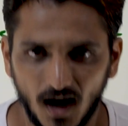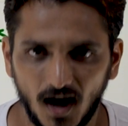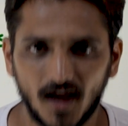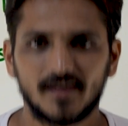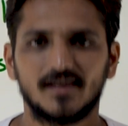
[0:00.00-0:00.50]

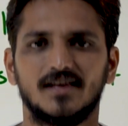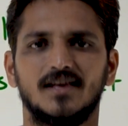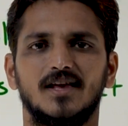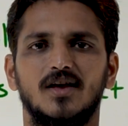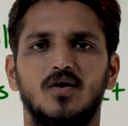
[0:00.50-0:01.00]
Hi,
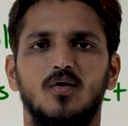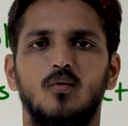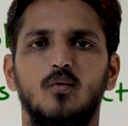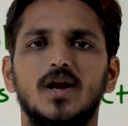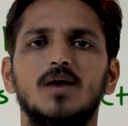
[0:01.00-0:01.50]

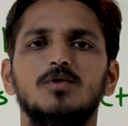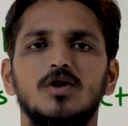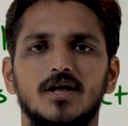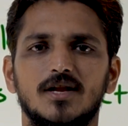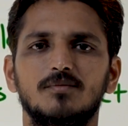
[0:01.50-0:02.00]
welcome to
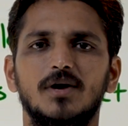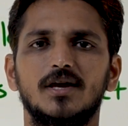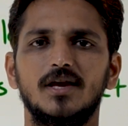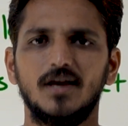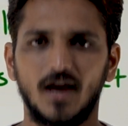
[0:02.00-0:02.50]
Learning
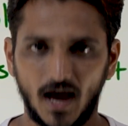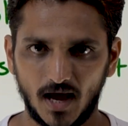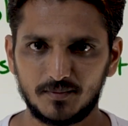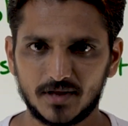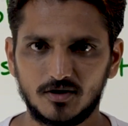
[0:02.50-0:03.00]
Monkey.
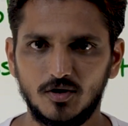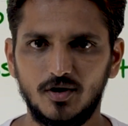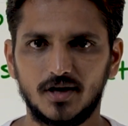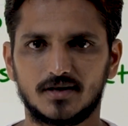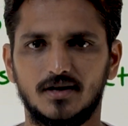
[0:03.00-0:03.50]
I am Raghu
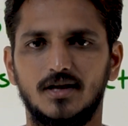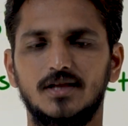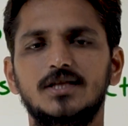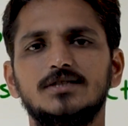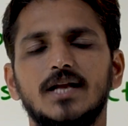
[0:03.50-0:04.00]
here.
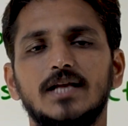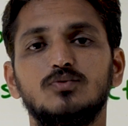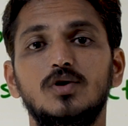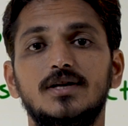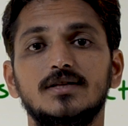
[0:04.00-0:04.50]
In this
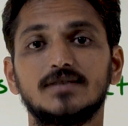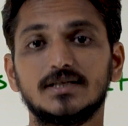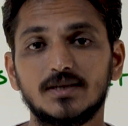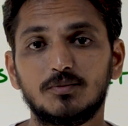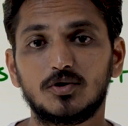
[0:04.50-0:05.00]
class, we'll
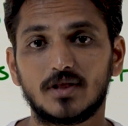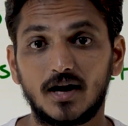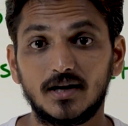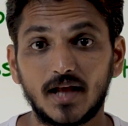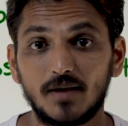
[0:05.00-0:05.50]
discuss about
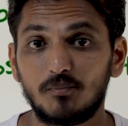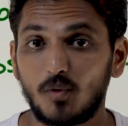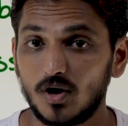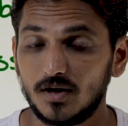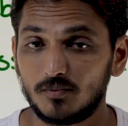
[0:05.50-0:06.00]
runtime
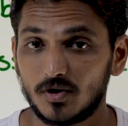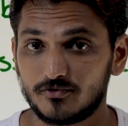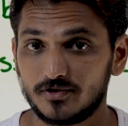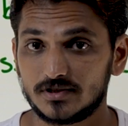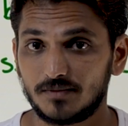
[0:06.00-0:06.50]

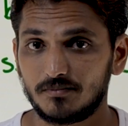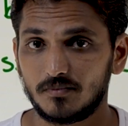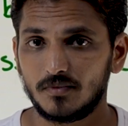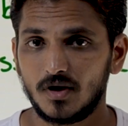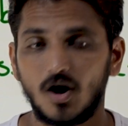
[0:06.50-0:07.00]
polymorphism
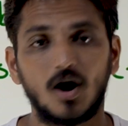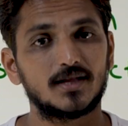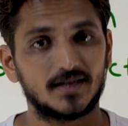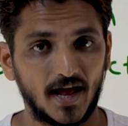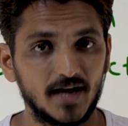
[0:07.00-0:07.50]

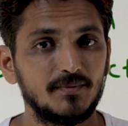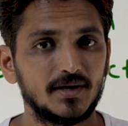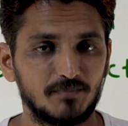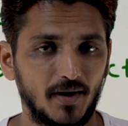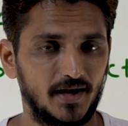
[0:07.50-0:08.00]
or
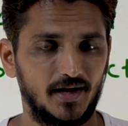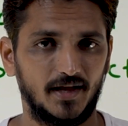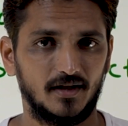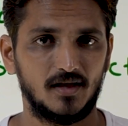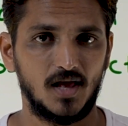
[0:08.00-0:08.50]
dynamic
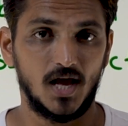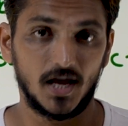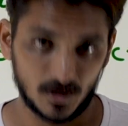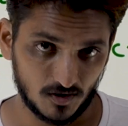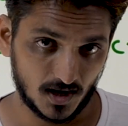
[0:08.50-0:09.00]
binding.
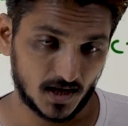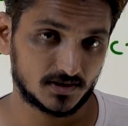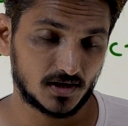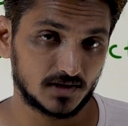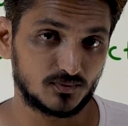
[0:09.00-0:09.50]
In our
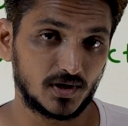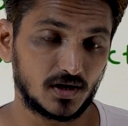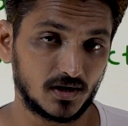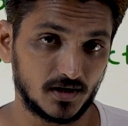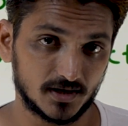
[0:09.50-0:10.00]
last class, we
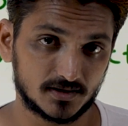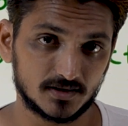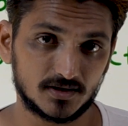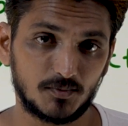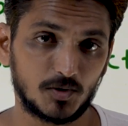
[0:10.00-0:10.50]

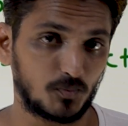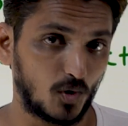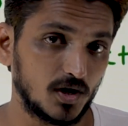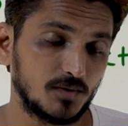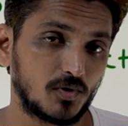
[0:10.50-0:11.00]
discussed about
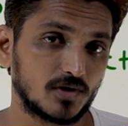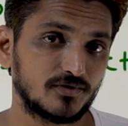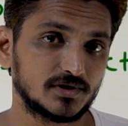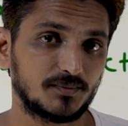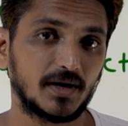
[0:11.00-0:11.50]

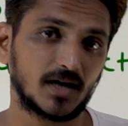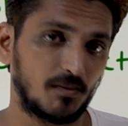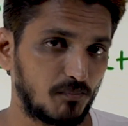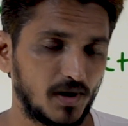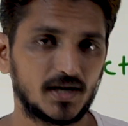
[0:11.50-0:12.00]
polymorphism and
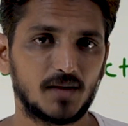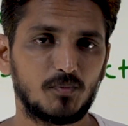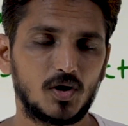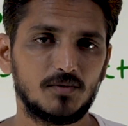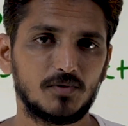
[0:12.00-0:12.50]
compile
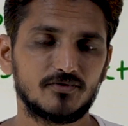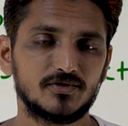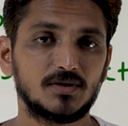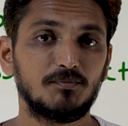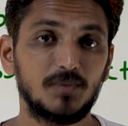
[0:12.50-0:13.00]
time
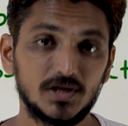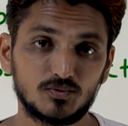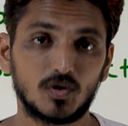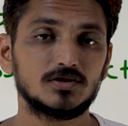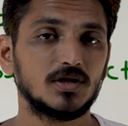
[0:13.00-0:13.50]
polymorphism.
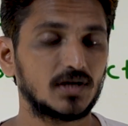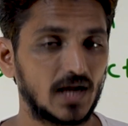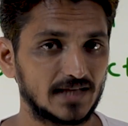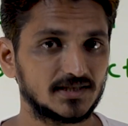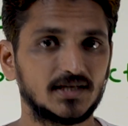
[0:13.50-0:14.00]
Please watch that
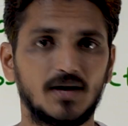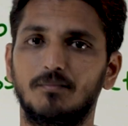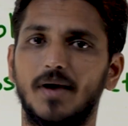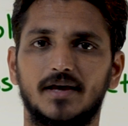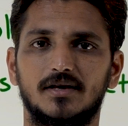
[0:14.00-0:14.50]
class and
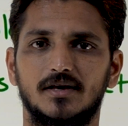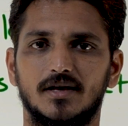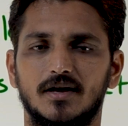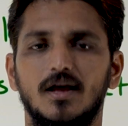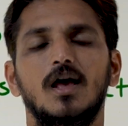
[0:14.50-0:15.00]
come back
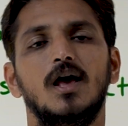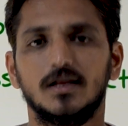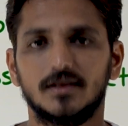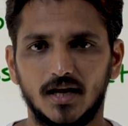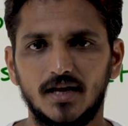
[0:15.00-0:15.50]
here.
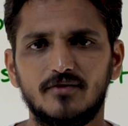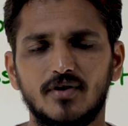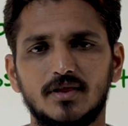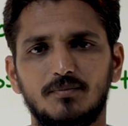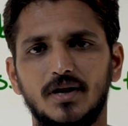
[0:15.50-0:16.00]
The link
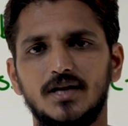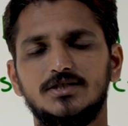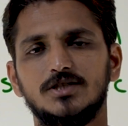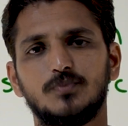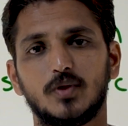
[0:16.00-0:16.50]
for the
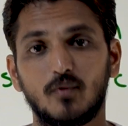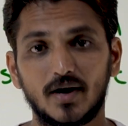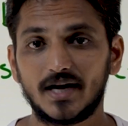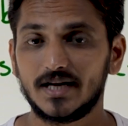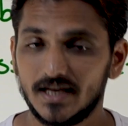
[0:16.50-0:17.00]
playlist is
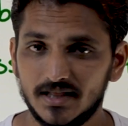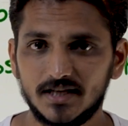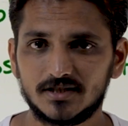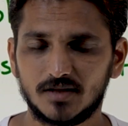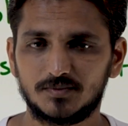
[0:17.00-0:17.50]
provided in the
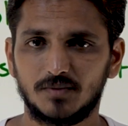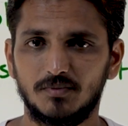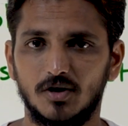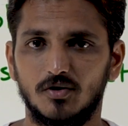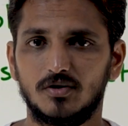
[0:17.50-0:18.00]
description
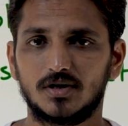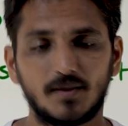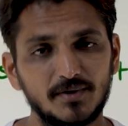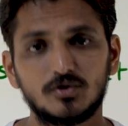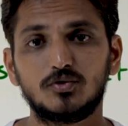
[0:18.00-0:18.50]
below.
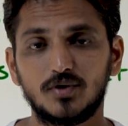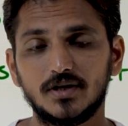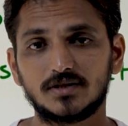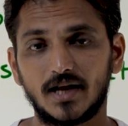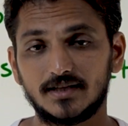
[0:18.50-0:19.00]
Coming to
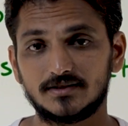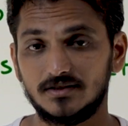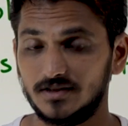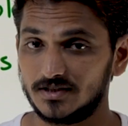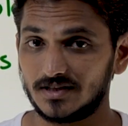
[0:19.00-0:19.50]
today's class,
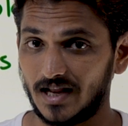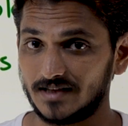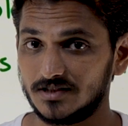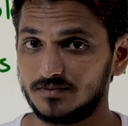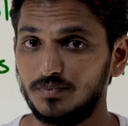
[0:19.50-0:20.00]
this
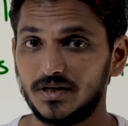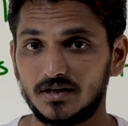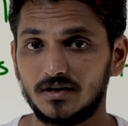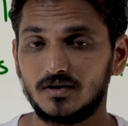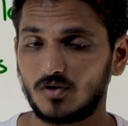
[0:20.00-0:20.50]
class is a
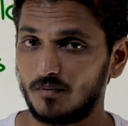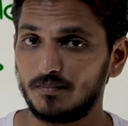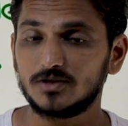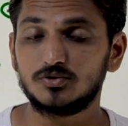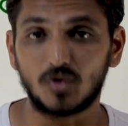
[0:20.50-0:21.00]
bit
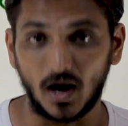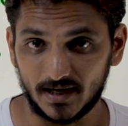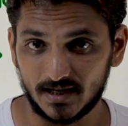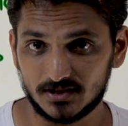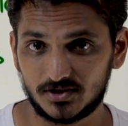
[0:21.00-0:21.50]
complex to
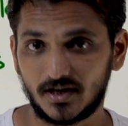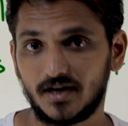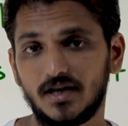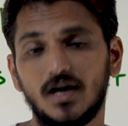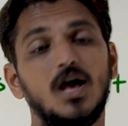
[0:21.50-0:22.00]

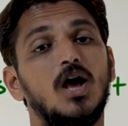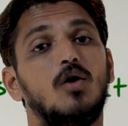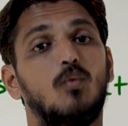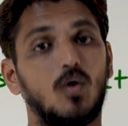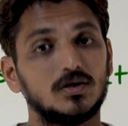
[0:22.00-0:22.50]
understand.
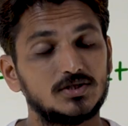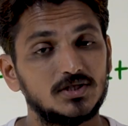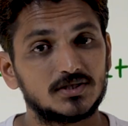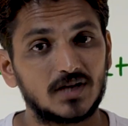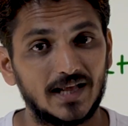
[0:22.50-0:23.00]
Watch
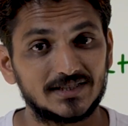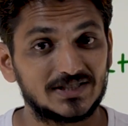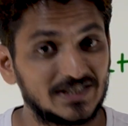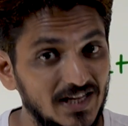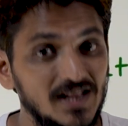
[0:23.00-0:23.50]
this
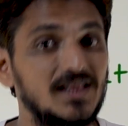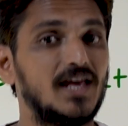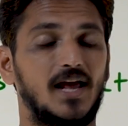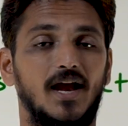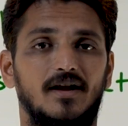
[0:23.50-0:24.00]
class till
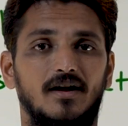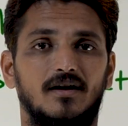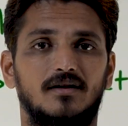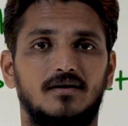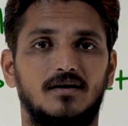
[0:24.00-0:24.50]
the end.
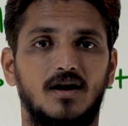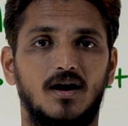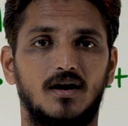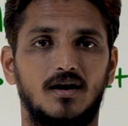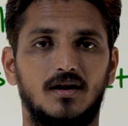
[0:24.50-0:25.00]

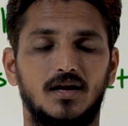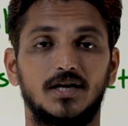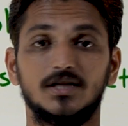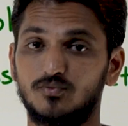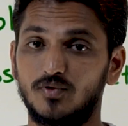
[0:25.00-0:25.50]

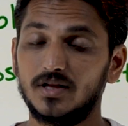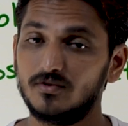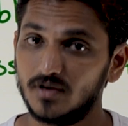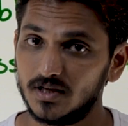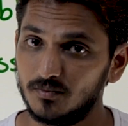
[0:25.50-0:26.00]
It is
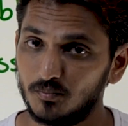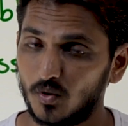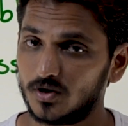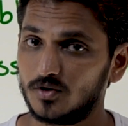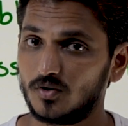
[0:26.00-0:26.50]
very, very
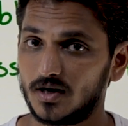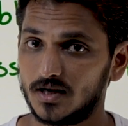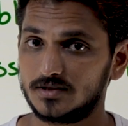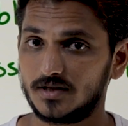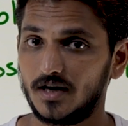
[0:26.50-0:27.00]
important to
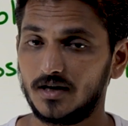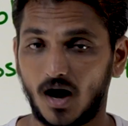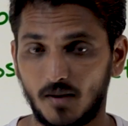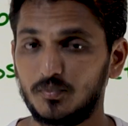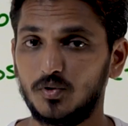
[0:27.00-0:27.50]
understand
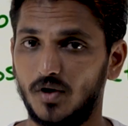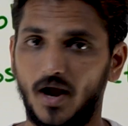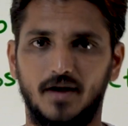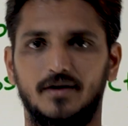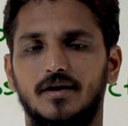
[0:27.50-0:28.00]
up to
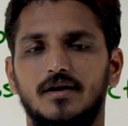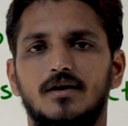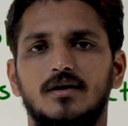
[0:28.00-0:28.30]
end.